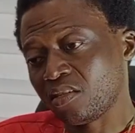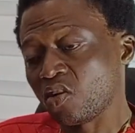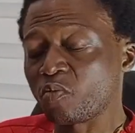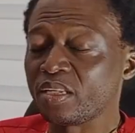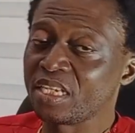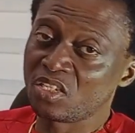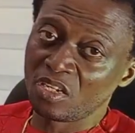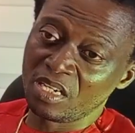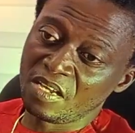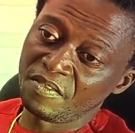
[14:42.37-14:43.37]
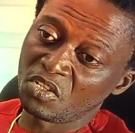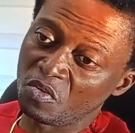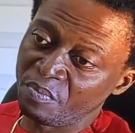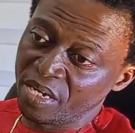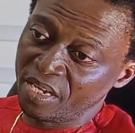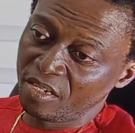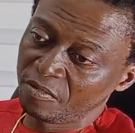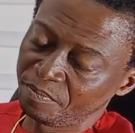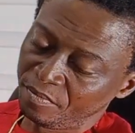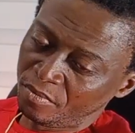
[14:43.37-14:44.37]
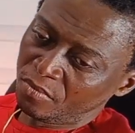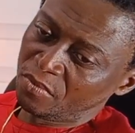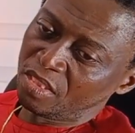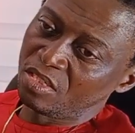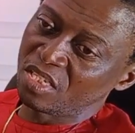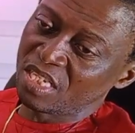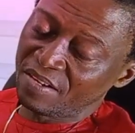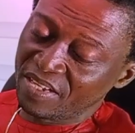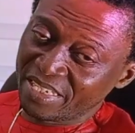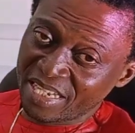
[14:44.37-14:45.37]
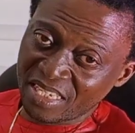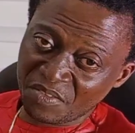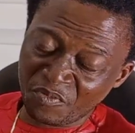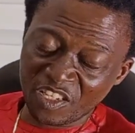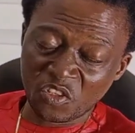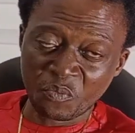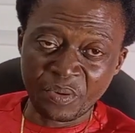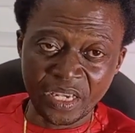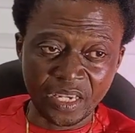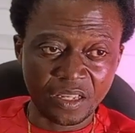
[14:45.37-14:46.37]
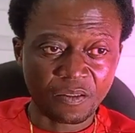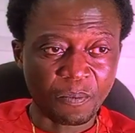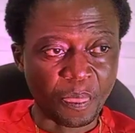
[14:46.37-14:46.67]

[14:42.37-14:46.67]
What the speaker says: documentation levy to pay. You still have agency fee to pay,